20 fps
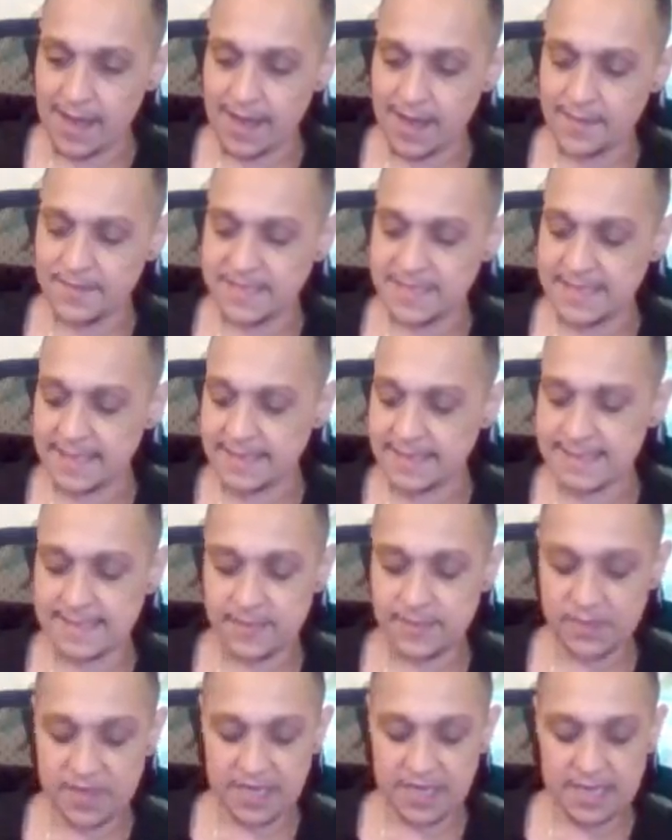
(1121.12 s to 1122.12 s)
I'm seeing
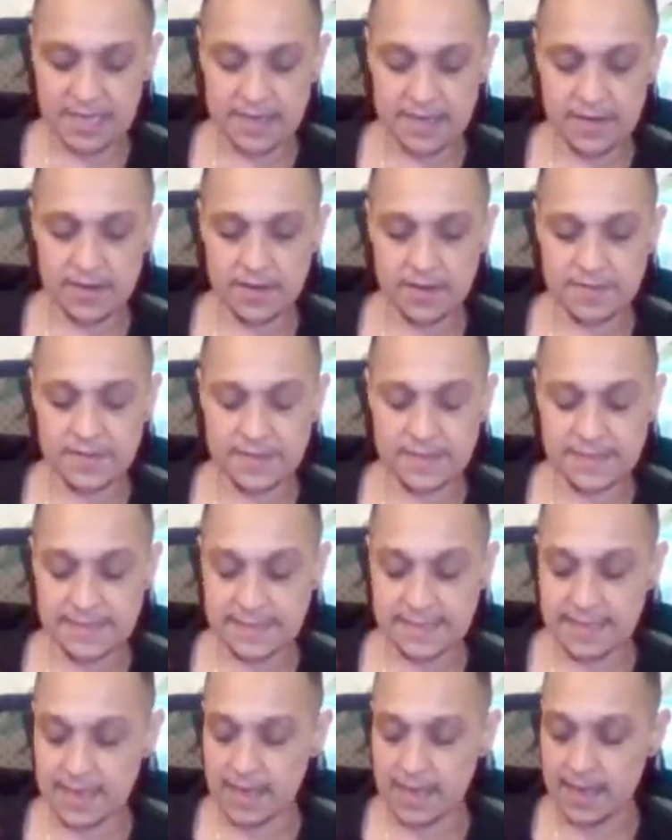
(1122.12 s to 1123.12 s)
somebody here
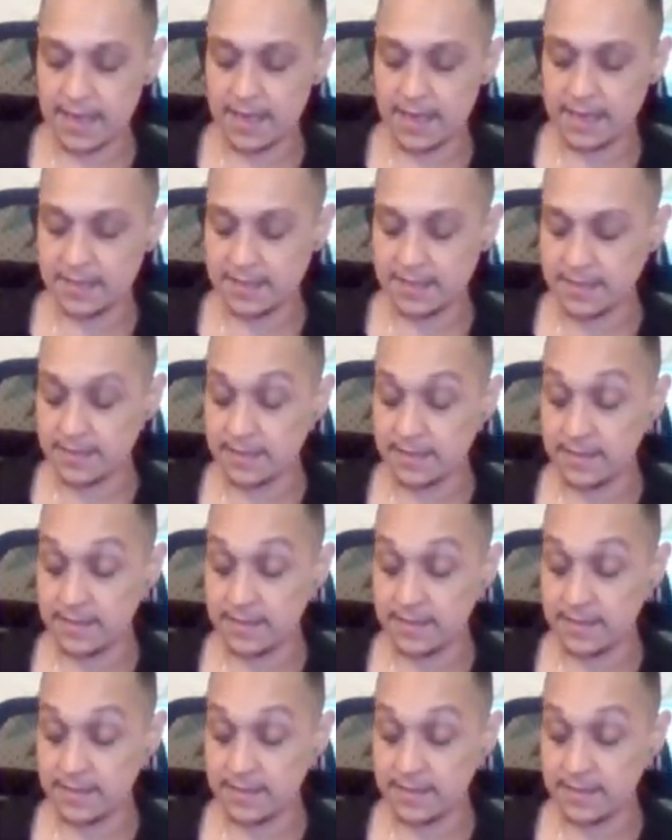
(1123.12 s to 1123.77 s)
that's got